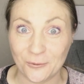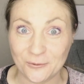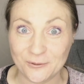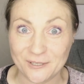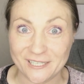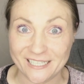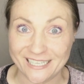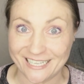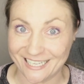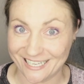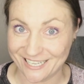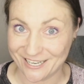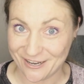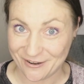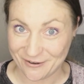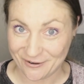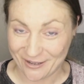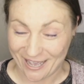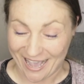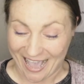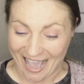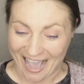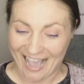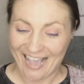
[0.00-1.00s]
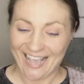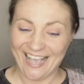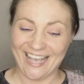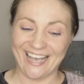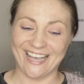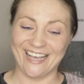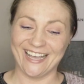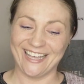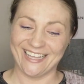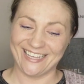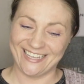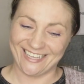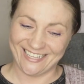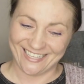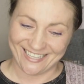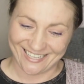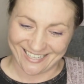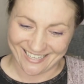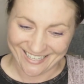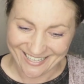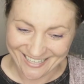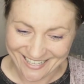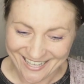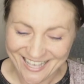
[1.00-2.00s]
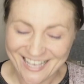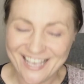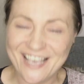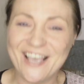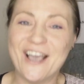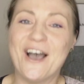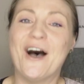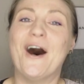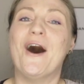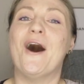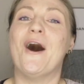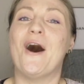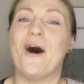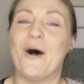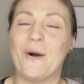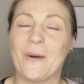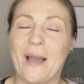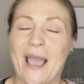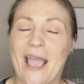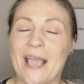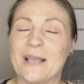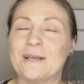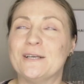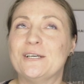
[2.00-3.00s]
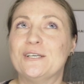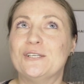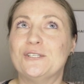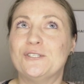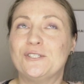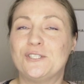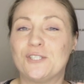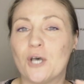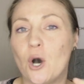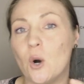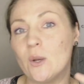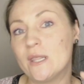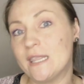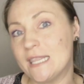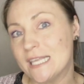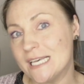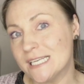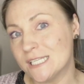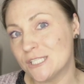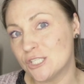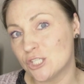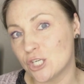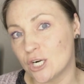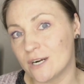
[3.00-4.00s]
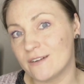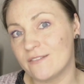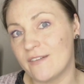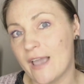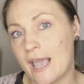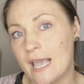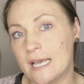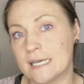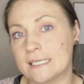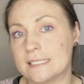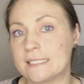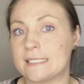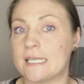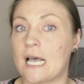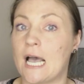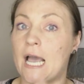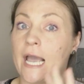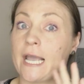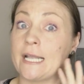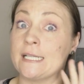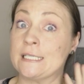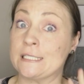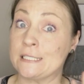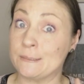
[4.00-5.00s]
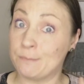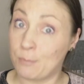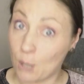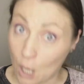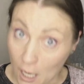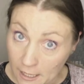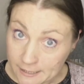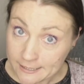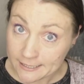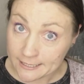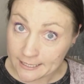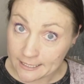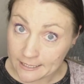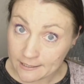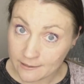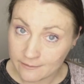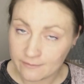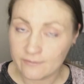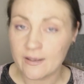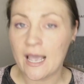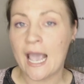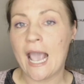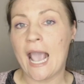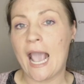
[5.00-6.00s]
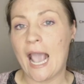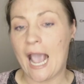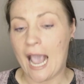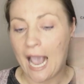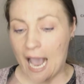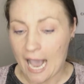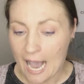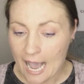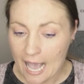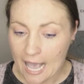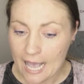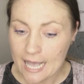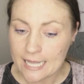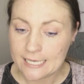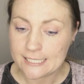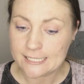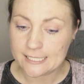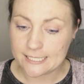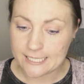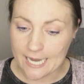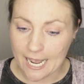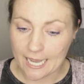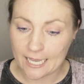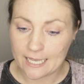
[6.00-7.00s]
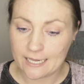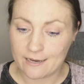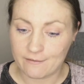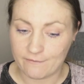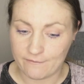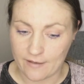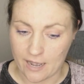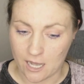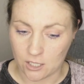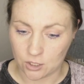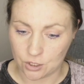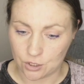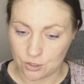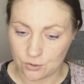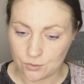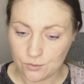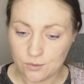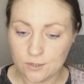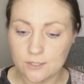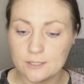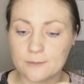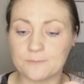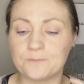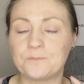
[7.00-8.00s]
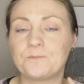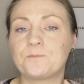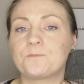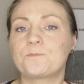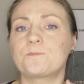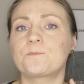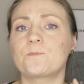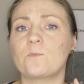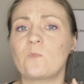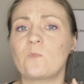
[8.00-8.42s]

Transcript: only, okay? Okay, so this survey assigns positive and negative values,